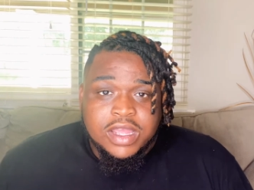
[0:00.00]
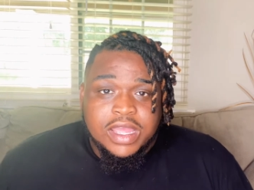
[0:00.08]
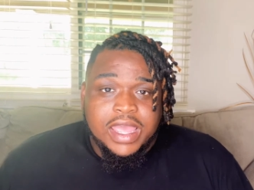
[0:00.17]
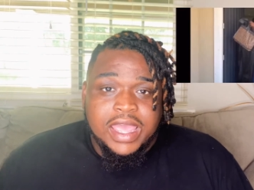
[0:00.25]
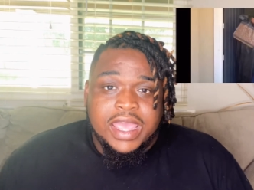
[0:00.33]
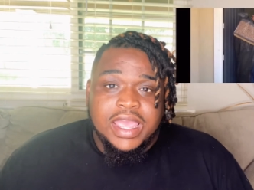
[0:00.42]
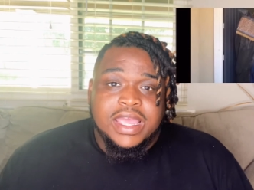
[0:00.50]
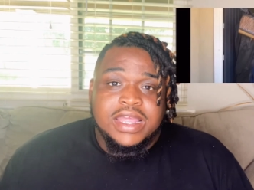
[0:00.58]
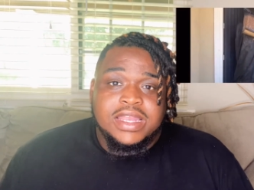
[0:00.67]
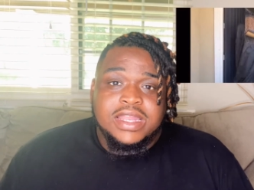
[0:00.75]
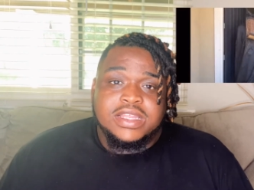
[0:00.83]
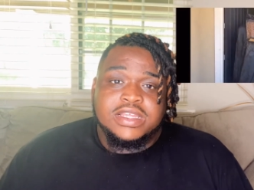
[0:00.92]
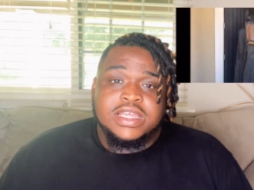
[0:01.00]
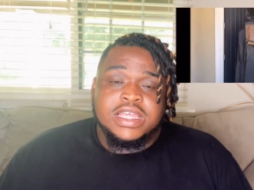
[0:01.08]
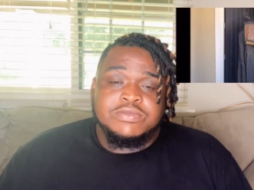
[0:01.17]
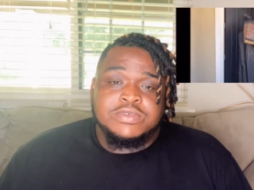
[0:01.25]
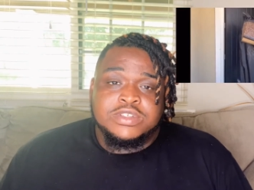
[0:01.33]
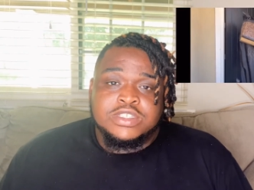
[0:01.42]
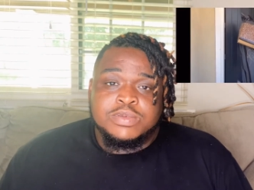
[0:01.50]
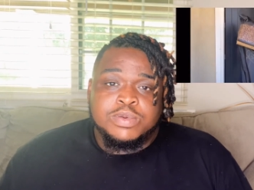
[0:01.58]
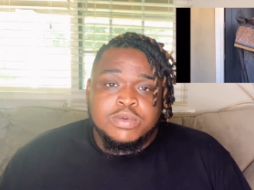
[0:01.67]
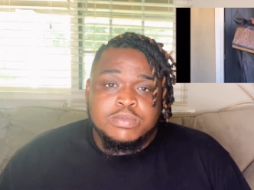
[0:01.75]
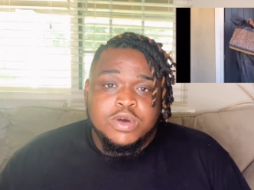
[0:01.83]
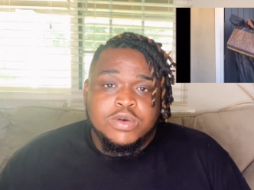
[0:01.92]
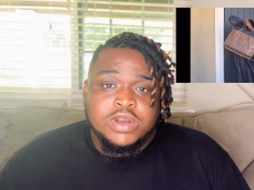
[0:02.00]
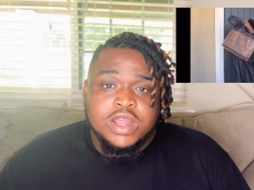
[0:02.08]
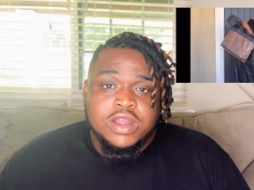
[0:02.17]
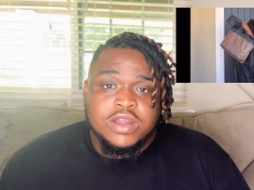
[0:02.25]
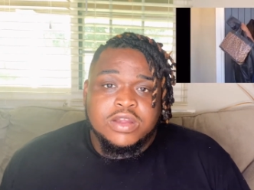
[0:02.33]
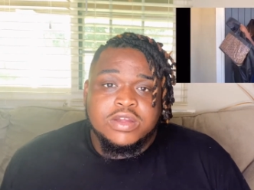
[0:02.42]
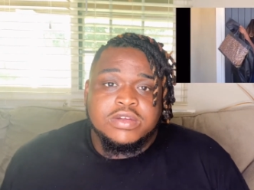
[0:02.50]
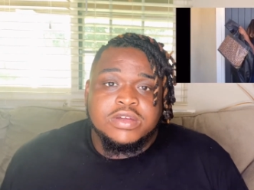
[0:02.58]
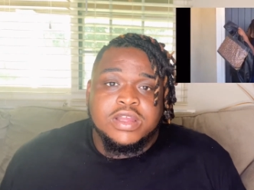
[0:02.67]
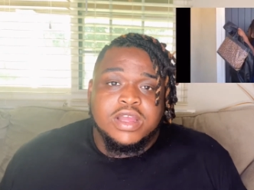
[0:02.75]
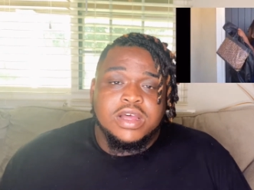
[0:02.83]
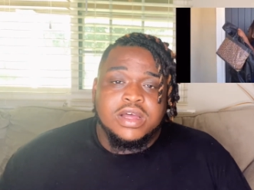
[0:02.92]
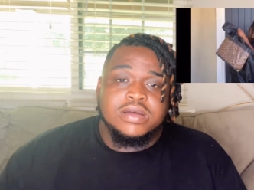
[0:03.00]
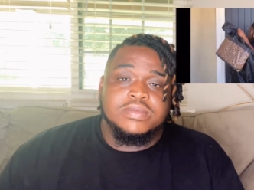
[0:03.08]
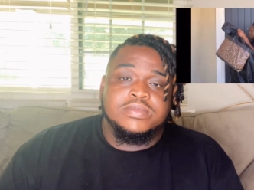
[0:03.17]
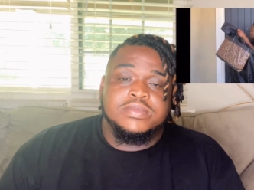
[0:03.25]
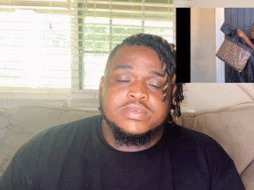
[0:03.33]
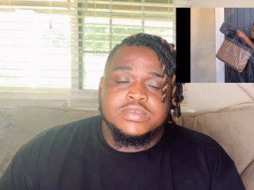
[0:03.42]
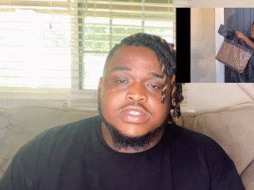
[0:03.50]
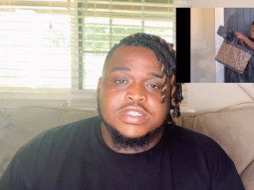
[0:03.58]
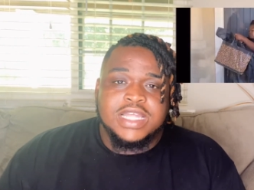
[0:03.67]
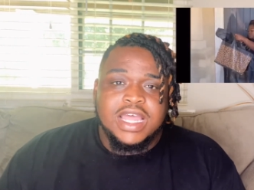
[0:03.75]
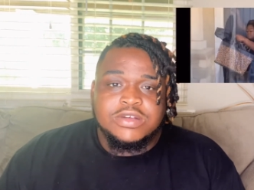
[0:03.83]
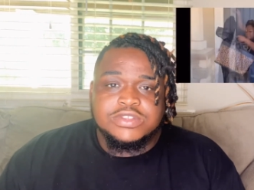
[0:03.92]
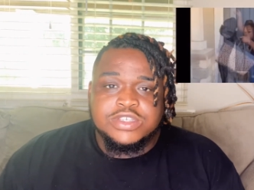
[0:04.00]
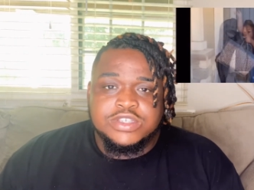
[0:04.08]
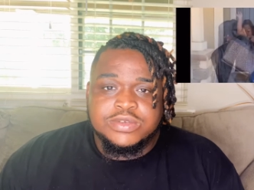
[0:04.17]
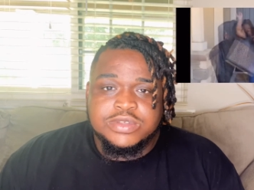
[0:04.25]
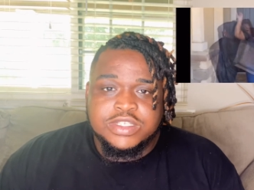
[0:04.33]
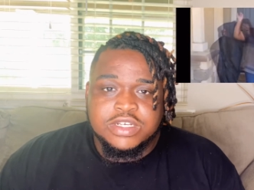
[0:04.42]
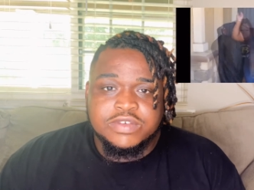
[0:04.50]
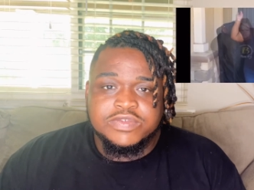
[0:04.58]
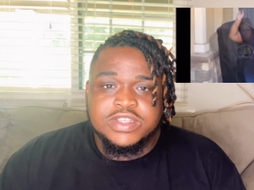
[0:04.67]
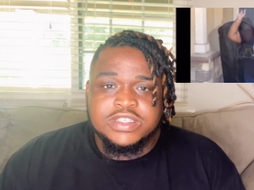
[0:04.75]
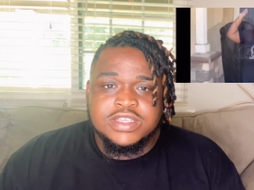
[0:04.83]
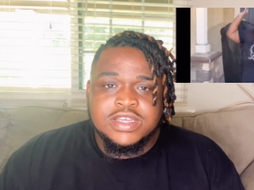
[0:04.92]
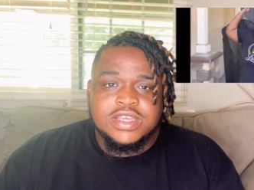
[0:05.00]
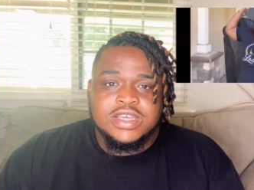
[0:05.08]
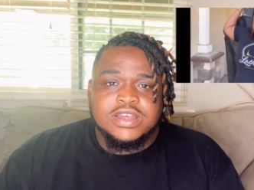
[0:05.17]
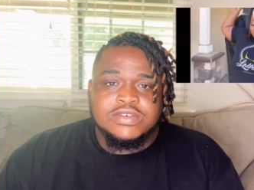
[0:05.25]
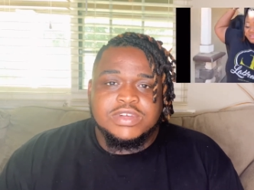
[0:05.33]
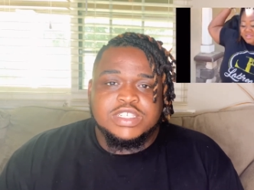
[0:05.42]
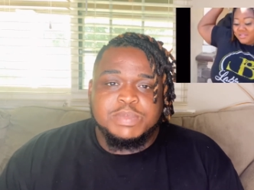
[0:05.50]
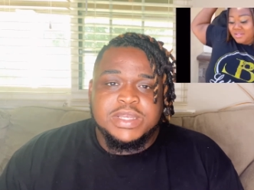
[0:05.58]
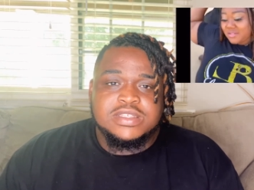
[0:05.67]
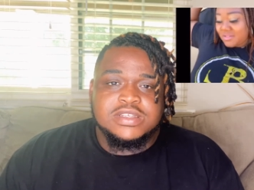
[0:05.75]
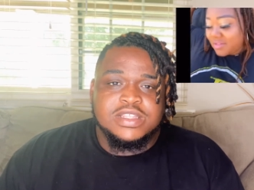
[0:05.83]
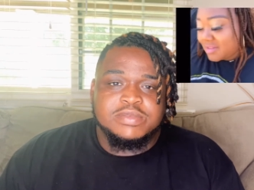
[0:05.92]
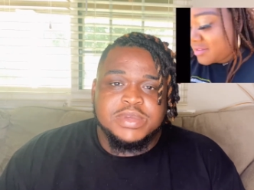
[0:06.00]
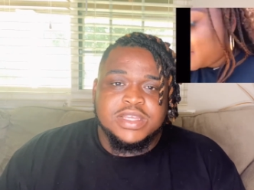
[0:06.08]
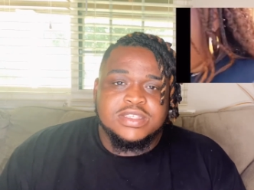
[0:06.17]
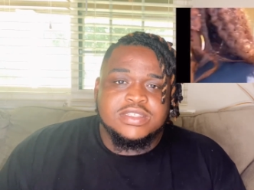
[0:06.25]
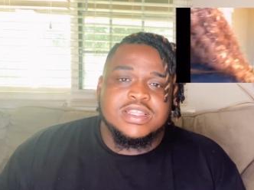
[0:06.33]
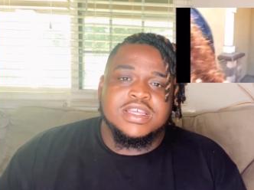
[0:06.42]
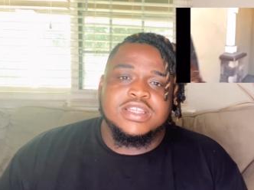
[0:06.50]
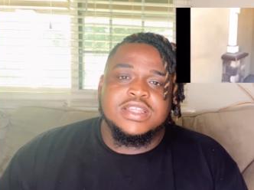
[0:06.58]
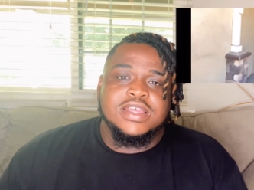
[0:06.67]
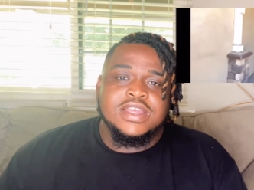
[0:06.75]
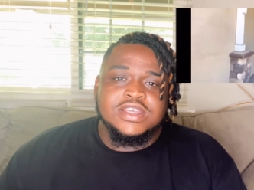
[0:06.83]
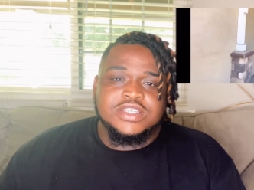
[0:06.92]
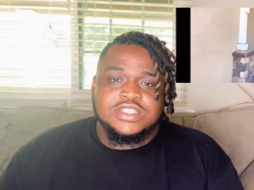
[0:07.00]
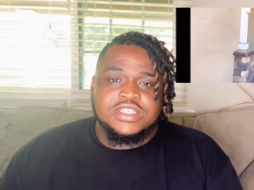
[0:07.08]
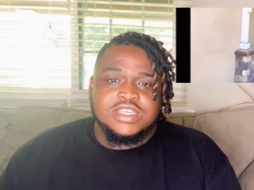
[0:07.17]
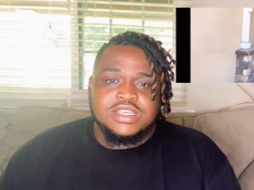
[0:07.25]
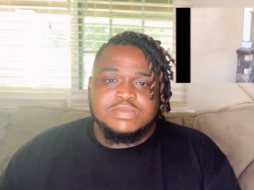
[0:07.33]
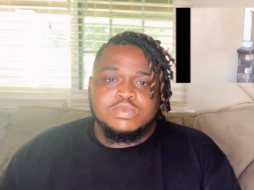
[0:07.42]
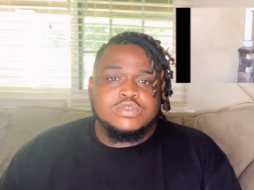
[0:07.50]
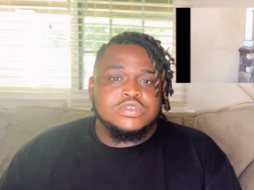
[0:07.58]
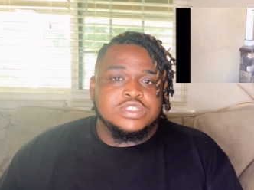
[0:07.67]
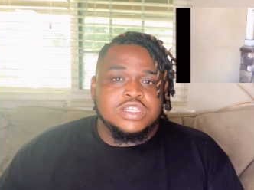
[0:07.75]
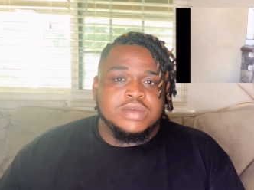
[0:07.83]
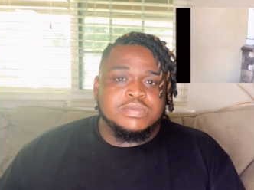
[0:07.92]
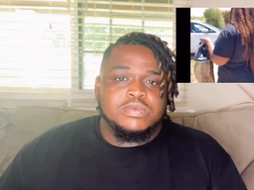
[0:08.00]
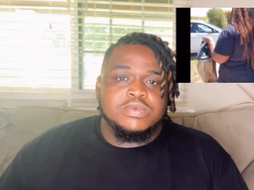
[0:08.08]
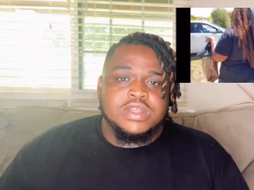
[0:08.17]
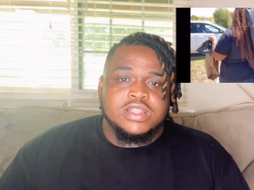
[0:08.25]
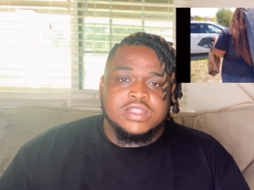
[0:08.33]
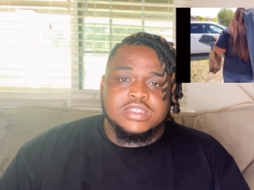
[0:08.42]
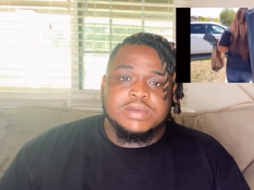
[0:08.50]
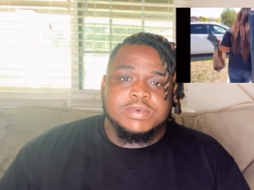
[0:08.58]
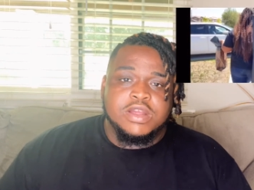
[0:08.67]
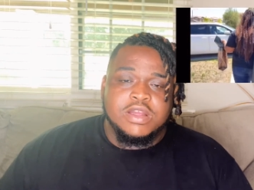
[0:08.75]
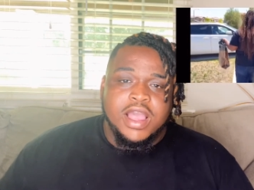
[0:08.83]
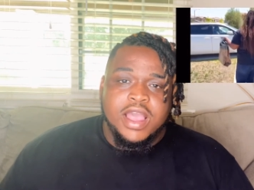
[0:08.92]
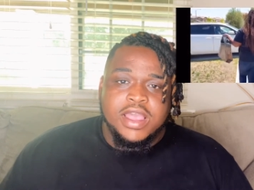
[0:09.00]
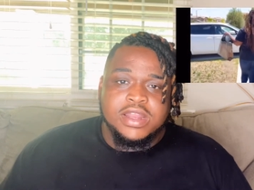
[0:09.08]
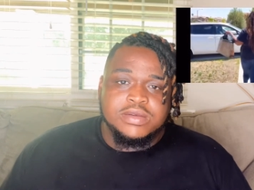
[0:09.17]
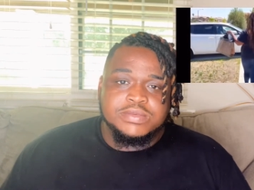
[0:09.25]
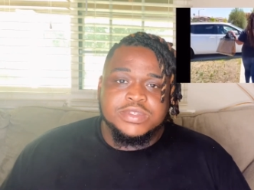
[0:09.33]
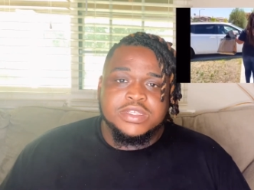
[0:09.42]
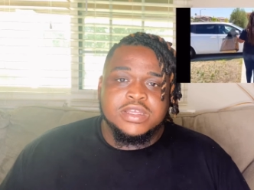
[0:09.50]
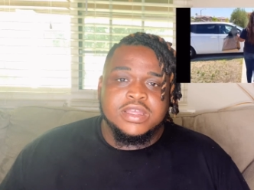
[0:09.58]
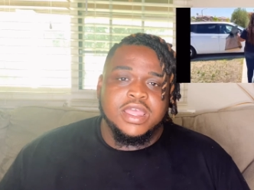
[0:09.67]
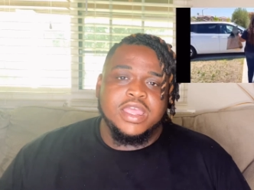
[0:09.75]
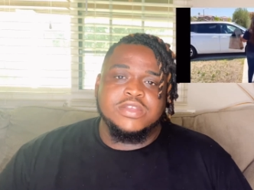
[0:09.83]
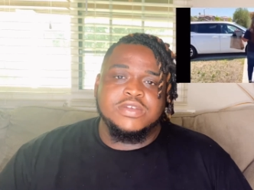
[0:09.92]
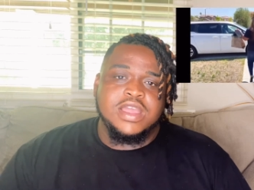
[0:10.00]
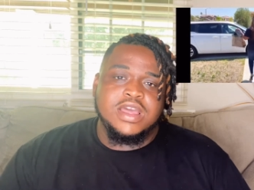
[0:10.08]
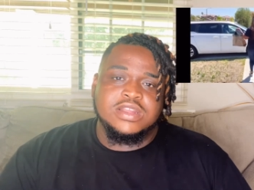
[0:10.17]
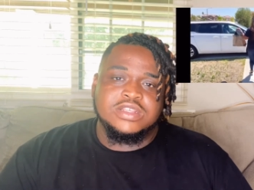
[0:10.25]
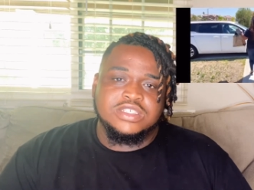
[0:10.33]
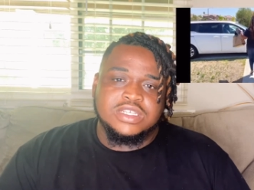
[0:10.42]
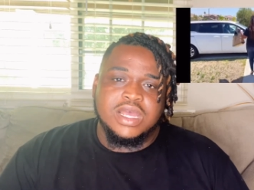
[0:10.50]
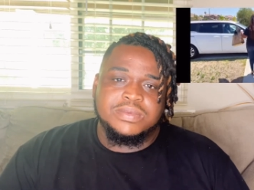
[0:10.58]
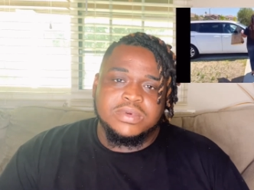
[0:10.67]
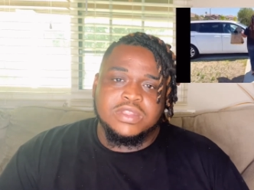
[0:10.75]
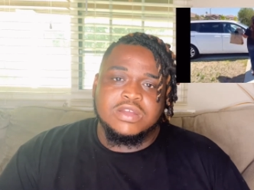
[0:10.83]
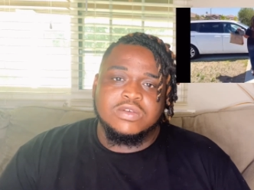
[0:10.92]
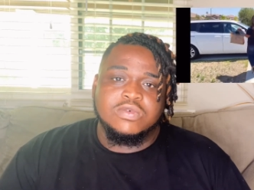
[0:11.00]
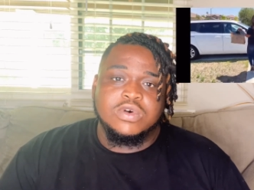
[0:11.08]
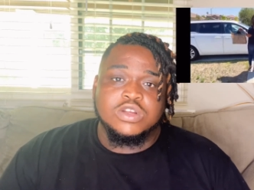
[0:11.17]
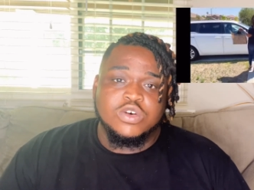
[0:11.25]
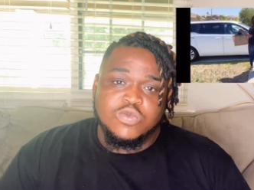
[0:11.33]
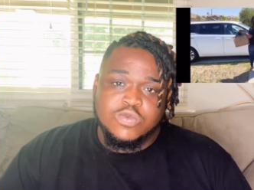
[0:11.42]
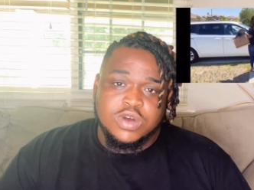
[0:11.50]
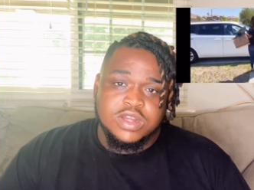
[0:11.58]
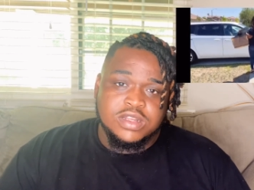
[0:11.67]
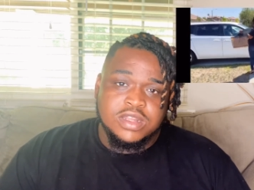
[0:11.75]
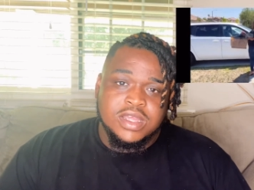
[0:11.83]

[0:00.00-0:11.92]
and it was to promote her um, Style to You service, which basically means that she pulls up with some of her items and you kind of shop with her one-on-one -on -one.